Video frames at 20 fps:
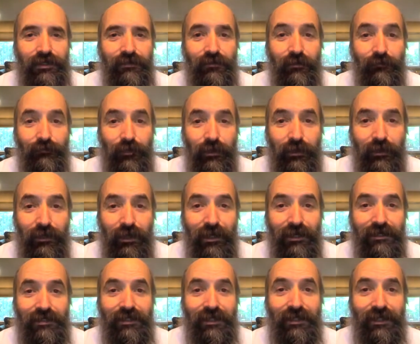from
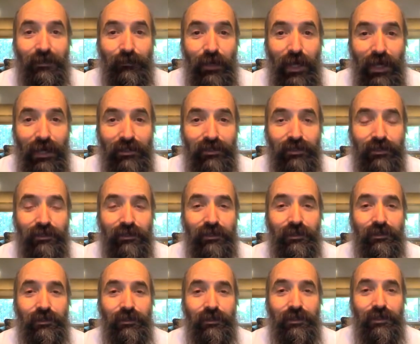realizing that we
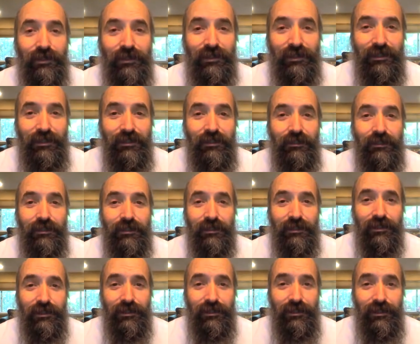actually did
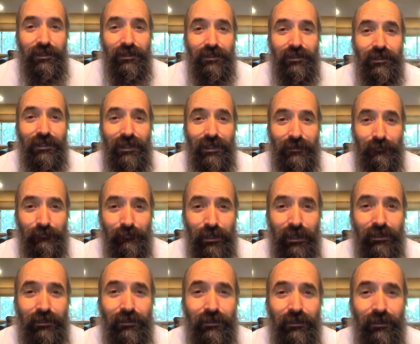succeed in
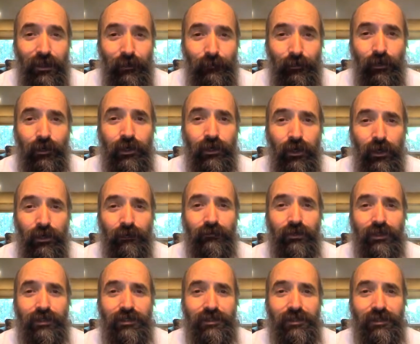bending a part of
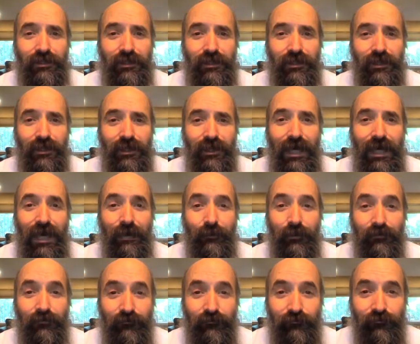us. And we
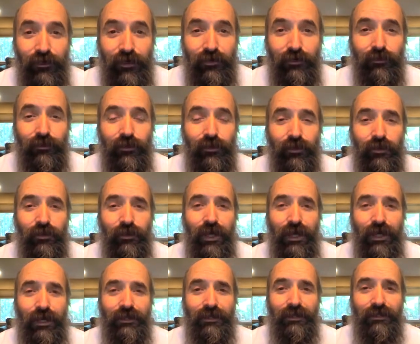feel
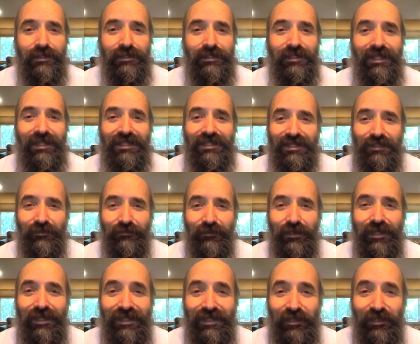that sense of
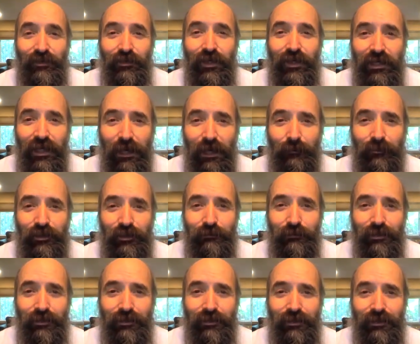inner
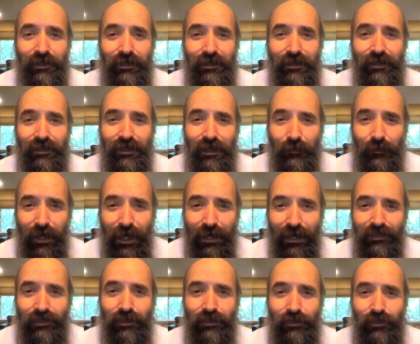accomplishment, that we
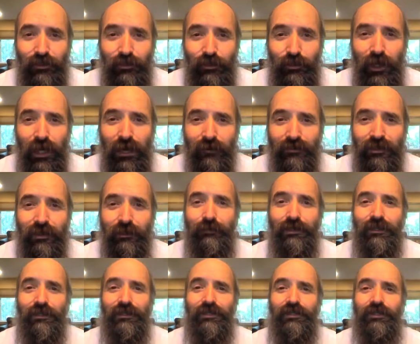actually do have the
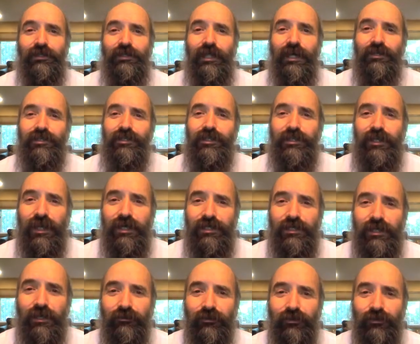ability to exercise
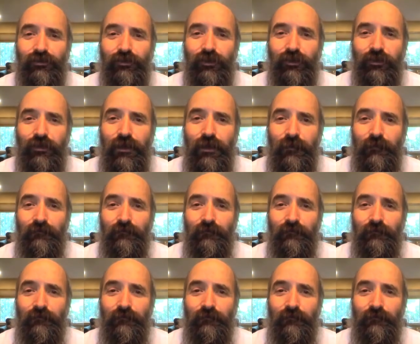self-control.